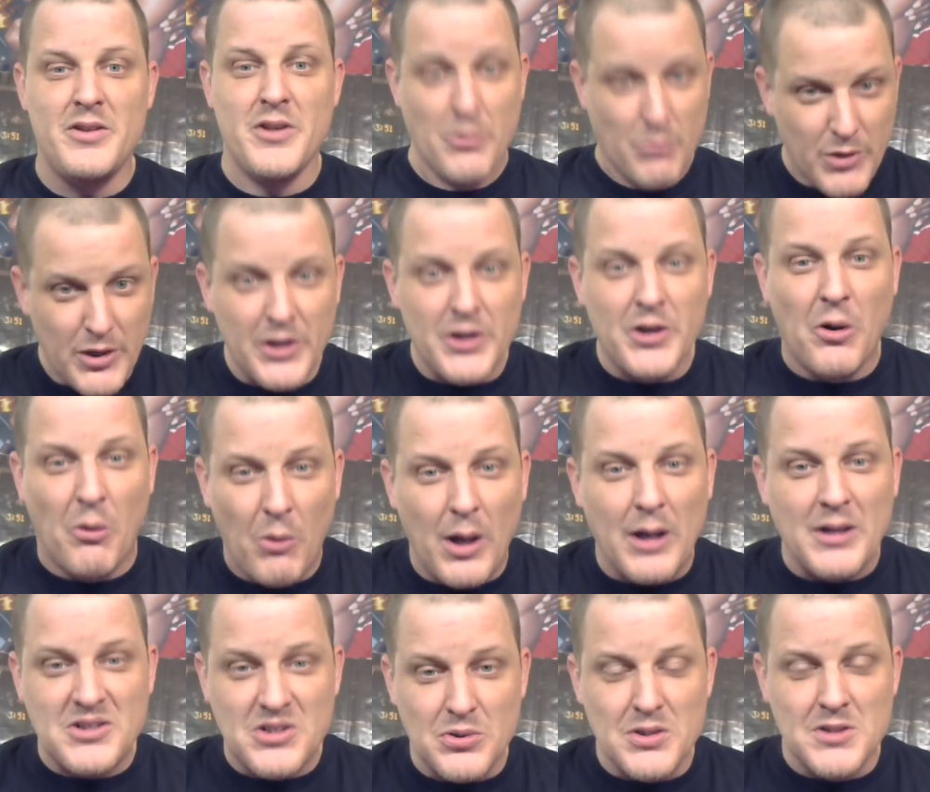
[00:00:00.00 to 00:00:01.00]
You really don't
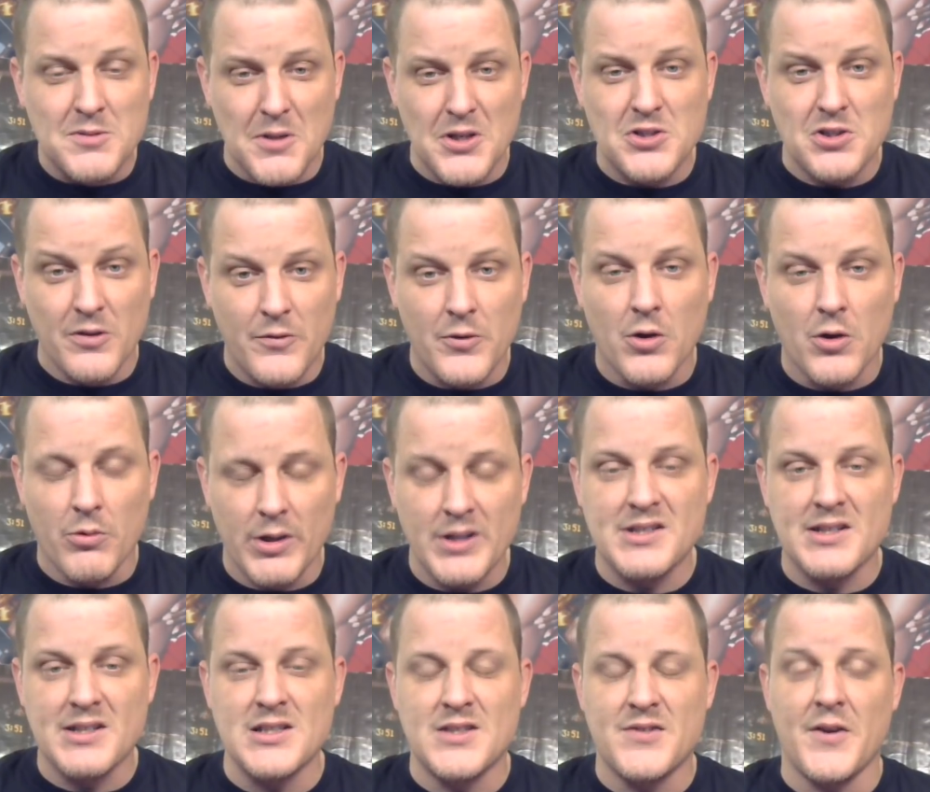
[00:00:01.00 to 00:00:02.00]
want to, especially if you're a
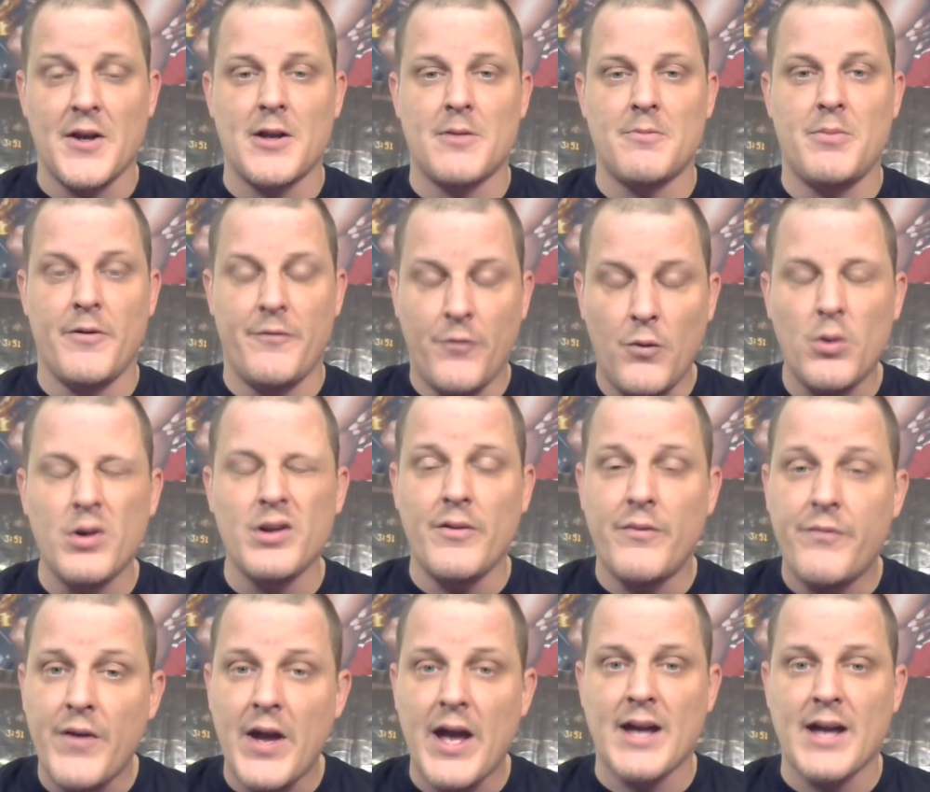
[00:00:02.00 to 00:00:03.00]
Redskins fan, but for
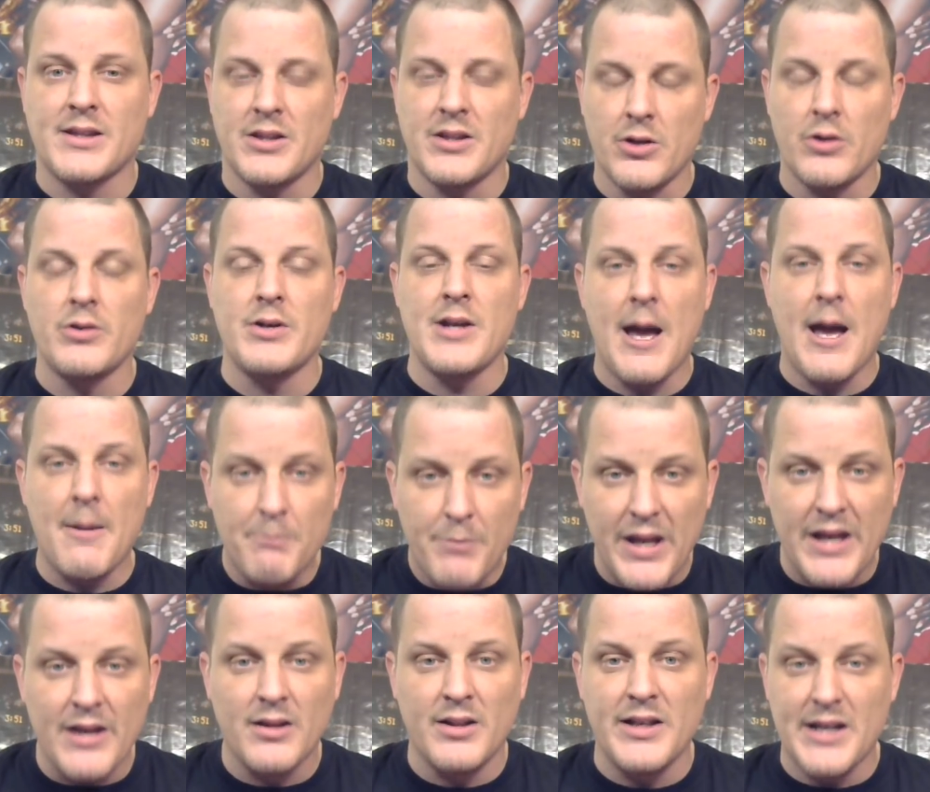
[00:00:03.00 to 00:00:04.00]
the fact that they're not
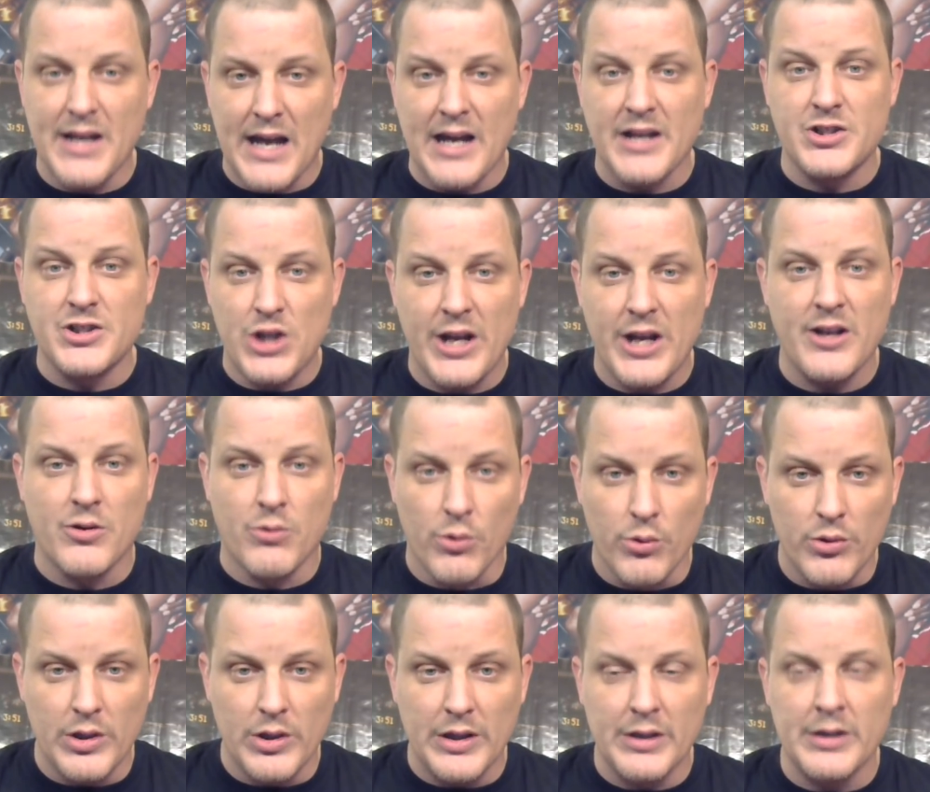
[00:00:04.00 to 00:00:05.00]
bailing on Jay
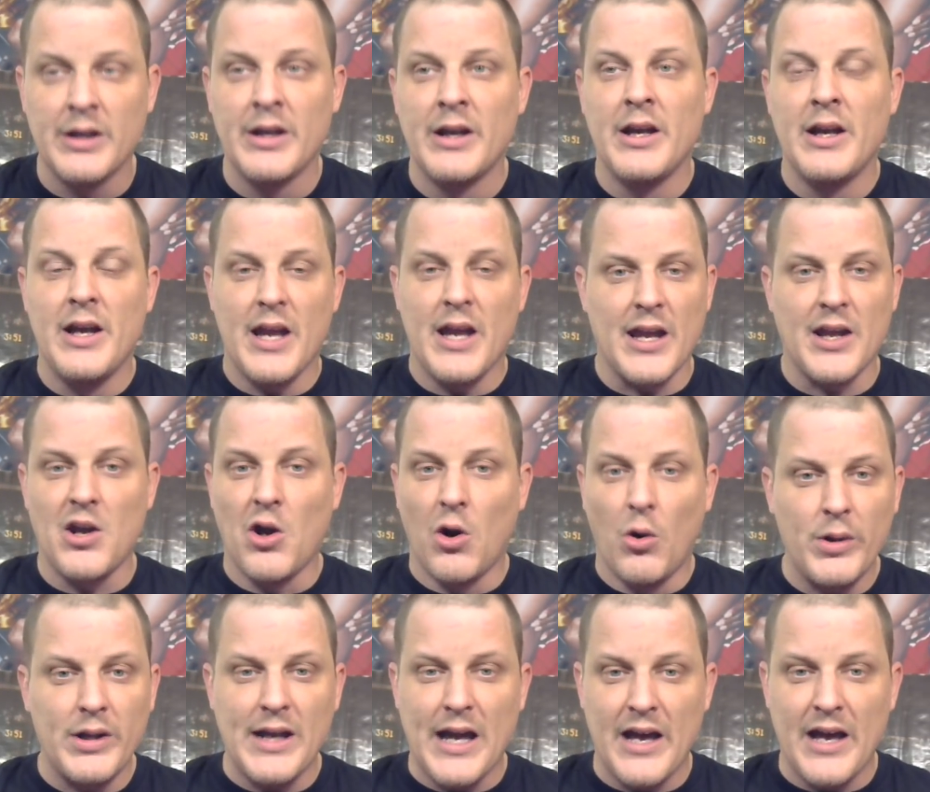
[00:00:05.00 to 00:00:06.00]
Gruden and
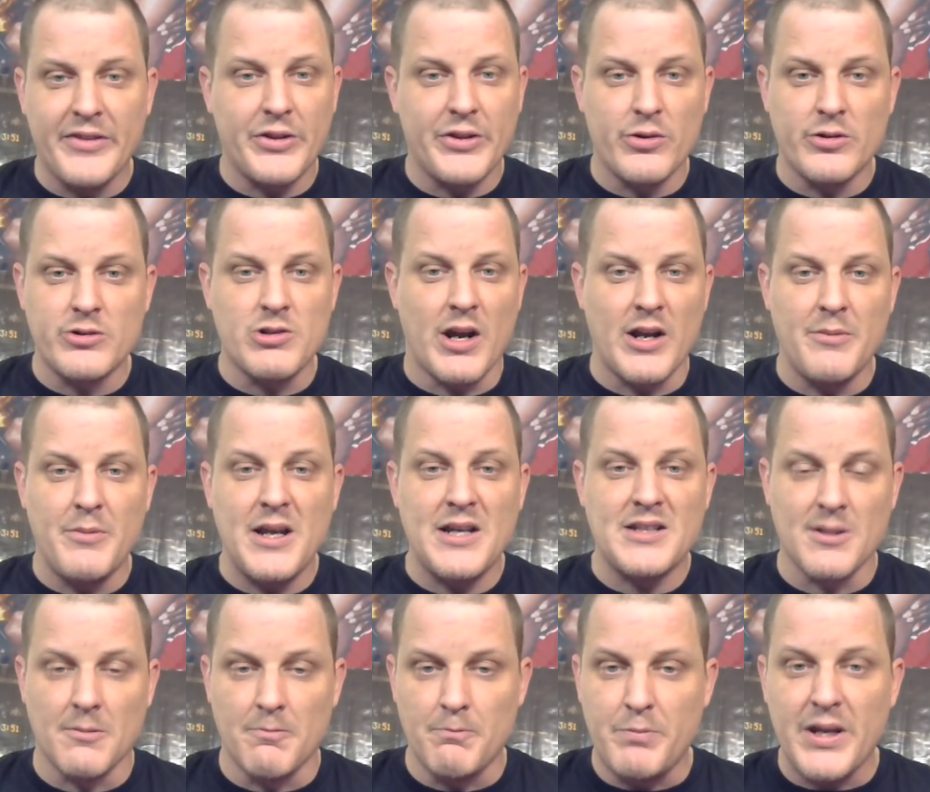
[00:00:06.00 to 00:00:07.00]
going out there and trying to make
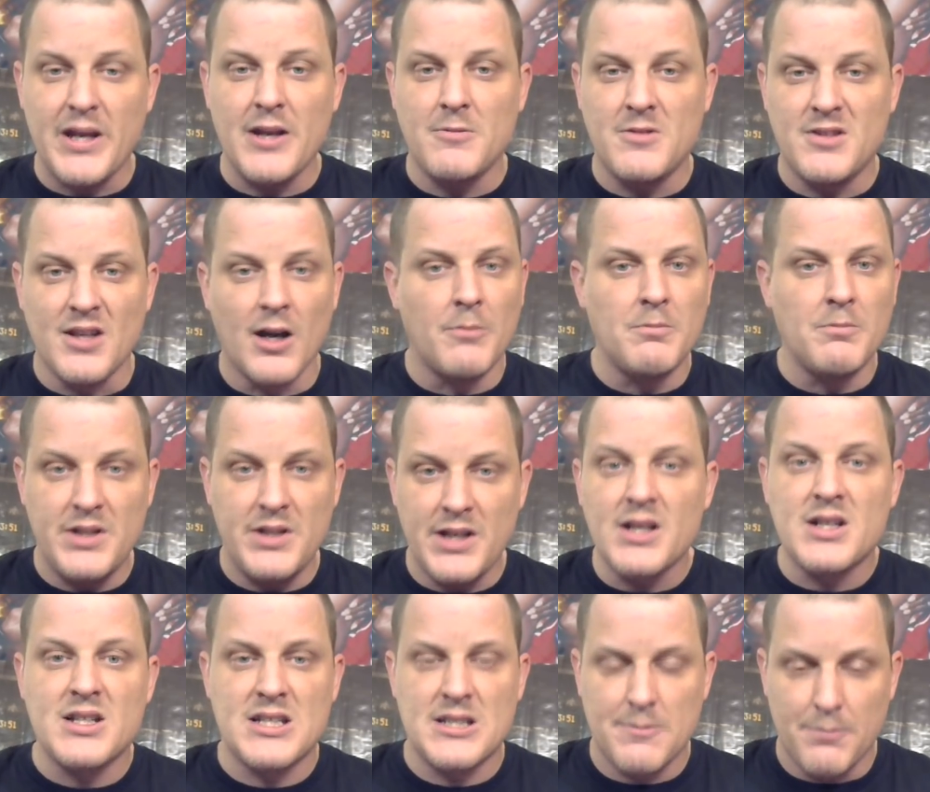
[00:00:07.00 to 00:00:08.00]
some big, dumb
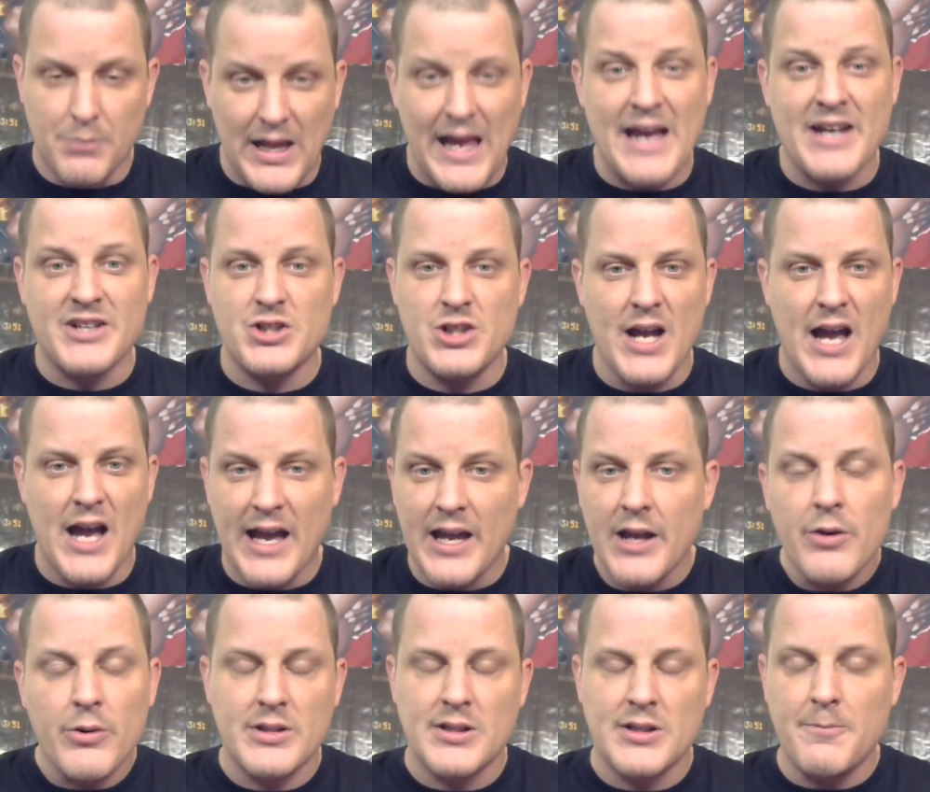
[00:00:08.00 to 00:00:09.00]
dick, splashy
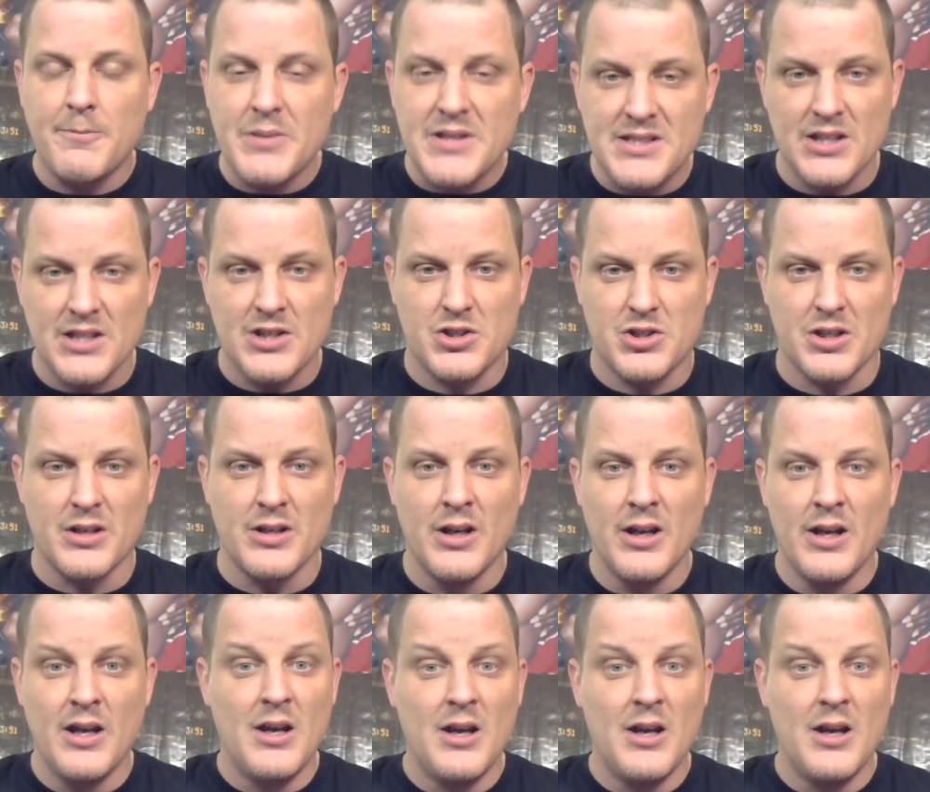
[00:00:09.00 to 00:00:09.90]
hire at the position,